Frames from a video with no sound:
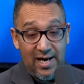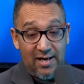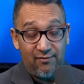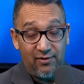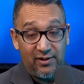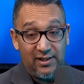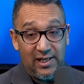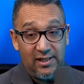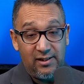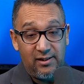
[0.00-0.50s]

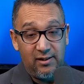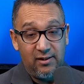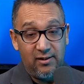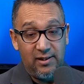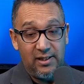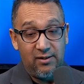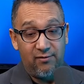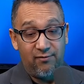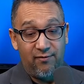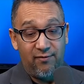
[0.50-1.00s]
advocating
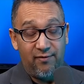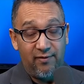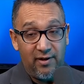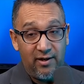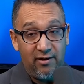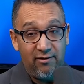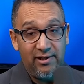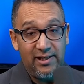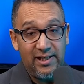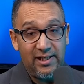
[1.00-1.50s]
these
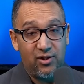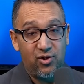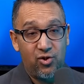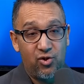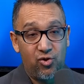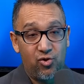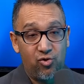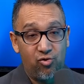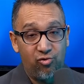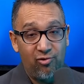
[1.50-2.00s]
very
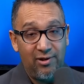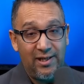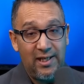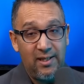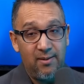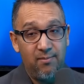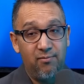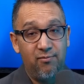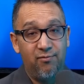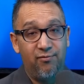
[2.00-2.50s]

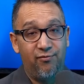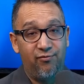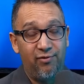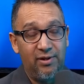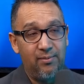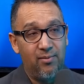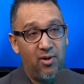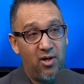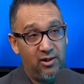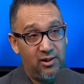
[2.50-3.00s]
extreme
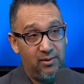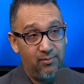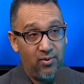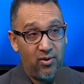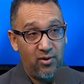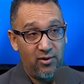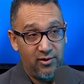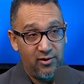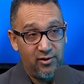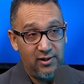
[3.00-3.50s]
free market
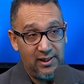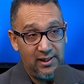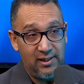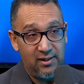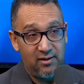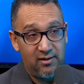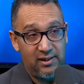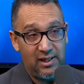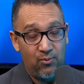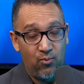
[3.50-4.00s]

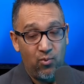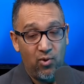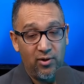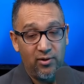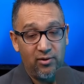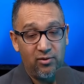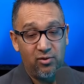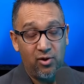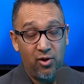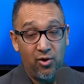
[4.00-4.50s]
policies. They
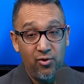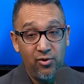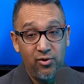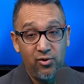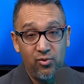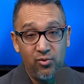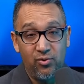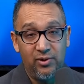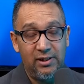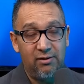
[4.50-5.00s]
want
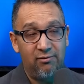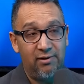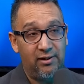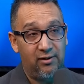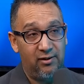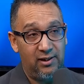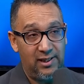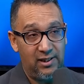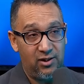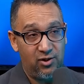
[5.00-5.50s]
total
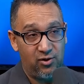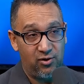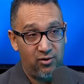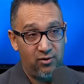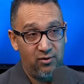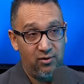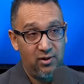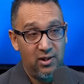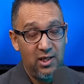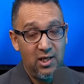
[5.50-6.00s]

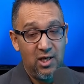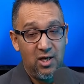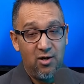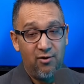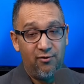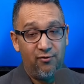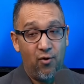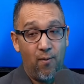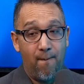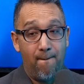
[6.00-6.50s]
deregulation
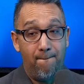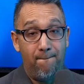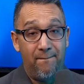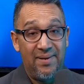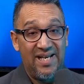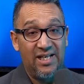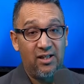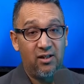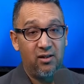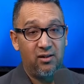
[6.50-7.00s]
for
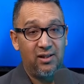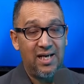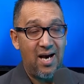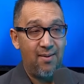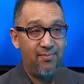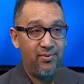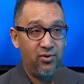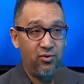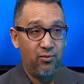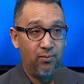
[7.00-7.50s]
big
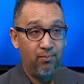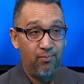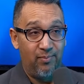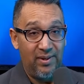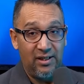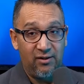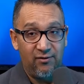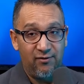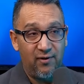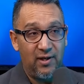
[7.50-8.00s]
capital,
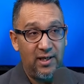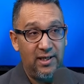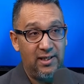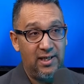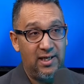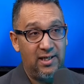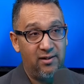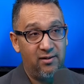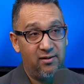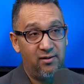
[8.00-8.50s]
big
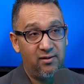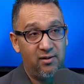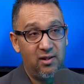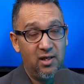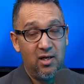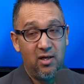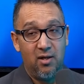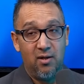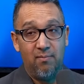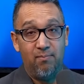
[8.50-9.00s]
finance,
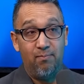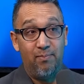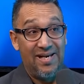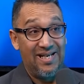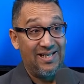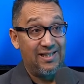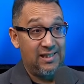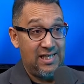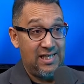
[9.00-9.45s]
big